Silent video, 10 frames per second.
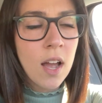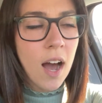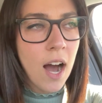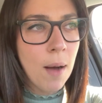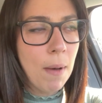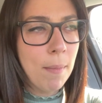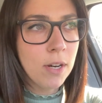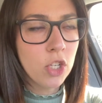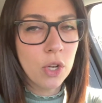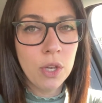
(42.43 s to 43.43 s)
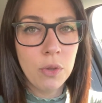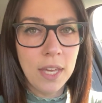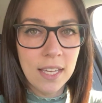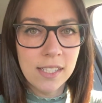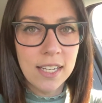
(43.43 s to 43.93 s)
I'm going to show you the
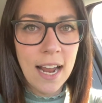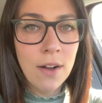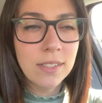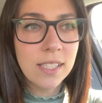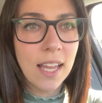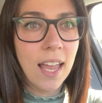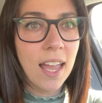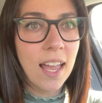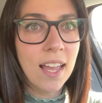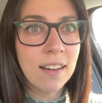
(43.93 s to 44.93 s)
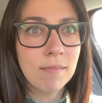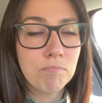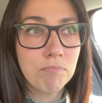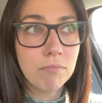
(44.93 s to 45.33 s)
ins and outs and